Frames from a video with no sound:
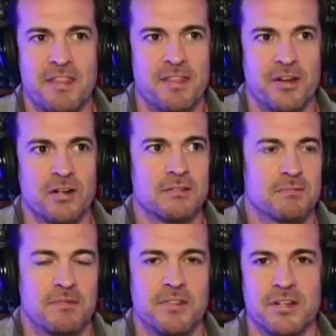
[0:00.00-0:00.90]

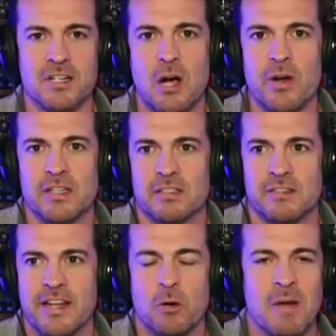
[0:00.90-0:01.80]

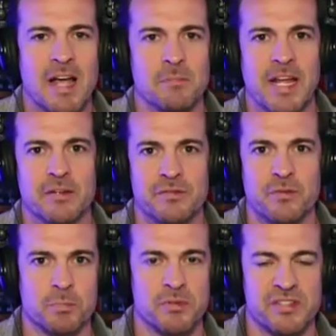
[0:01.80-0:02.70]
they don't mind paying
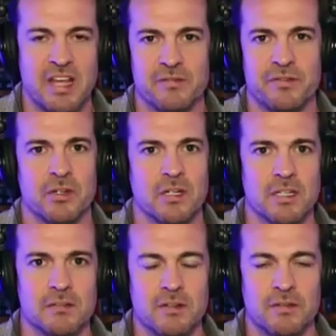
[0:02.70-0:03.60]
4% for a